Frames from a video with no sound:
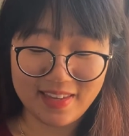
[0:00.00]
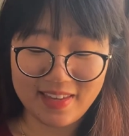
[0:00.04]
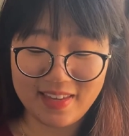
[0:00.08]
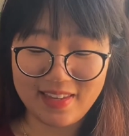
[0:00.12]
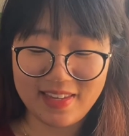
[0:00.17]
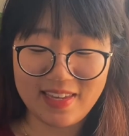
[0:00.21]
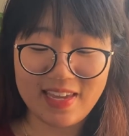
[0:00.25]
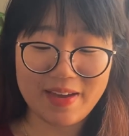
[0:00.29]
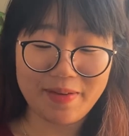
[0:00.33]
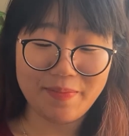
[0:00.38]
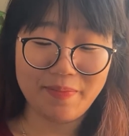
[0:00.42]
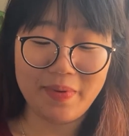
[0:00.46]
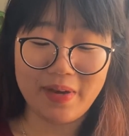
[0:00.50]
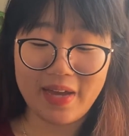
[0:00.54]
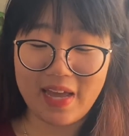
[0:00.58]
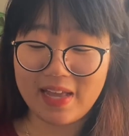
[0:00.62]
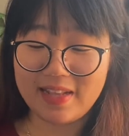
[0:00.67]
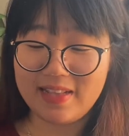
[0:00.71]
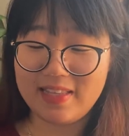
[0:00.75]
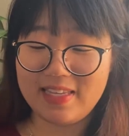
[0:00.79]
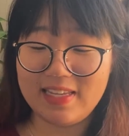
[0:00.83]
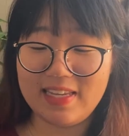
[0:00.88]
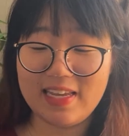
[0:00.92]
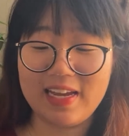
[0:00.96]
Yeah, but
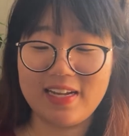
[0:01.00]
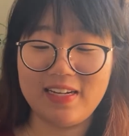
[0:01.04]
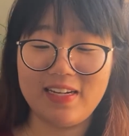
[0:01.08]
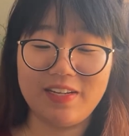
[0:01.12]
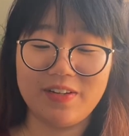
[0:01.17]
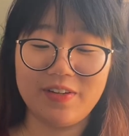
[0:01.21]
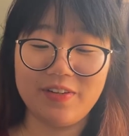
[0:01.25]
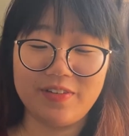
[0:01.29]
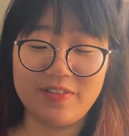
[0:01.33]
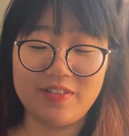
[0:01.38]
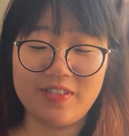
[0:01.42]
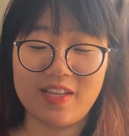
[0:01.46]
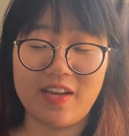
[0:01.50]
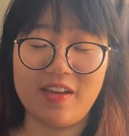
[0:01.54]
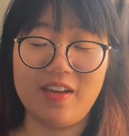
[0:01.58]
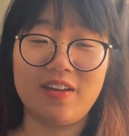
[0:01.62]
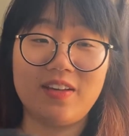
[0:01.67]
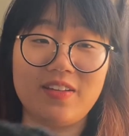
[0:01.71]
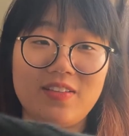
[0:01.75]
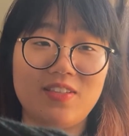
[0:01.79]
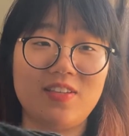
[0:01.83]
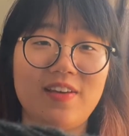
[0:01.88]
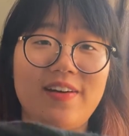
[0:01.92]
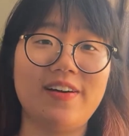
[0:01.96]
at the end it looks like a
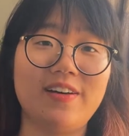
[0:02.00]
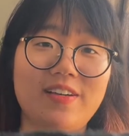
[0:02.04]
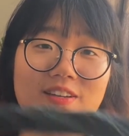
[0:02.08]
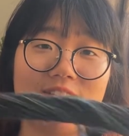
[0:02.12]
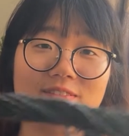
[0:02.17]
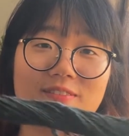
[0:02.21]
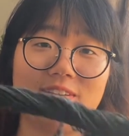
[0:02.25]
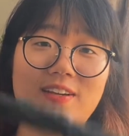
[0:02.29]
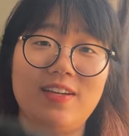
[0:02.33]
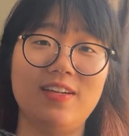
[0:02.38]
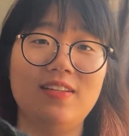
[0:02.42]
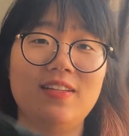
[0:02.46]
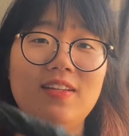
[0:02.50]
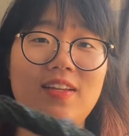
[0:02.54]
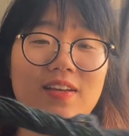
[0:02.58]
dark green